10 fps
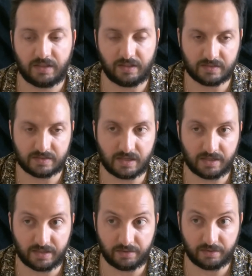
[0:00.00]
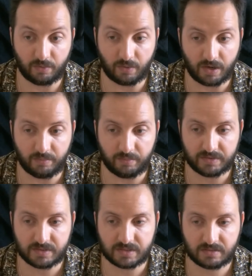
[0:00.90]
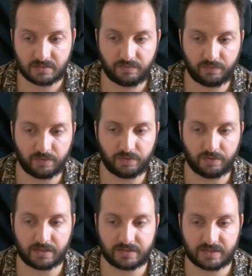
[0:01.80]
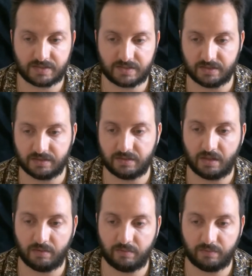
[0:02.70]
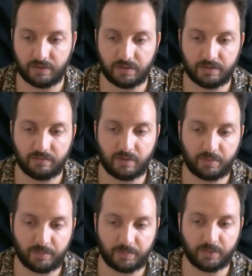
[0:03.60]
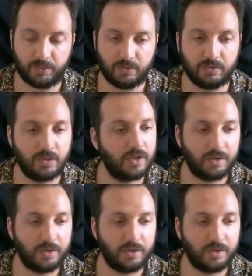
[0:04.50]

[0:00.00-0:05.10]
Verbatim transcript: is there any requirements for accessing the, the developer portal?